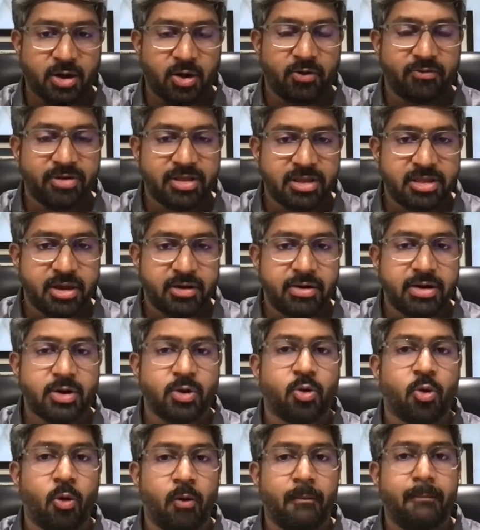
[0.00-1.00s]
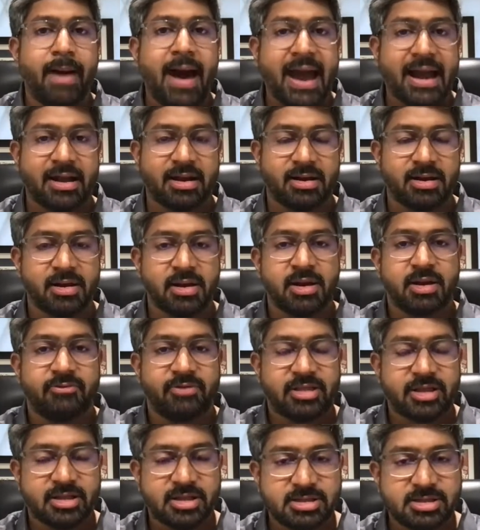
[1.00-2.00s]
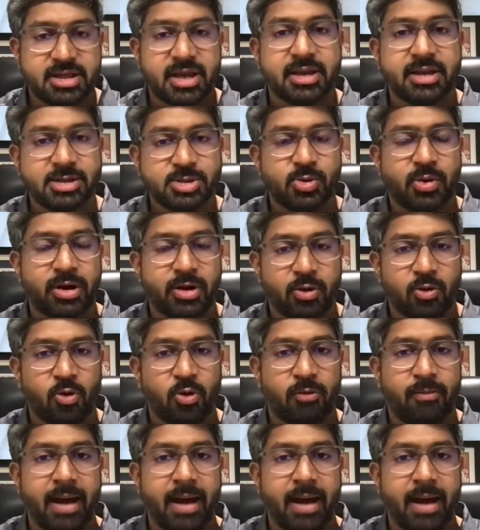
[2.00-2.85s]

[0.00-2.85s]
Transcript: or whether they're going to go back, whether the skin is going to go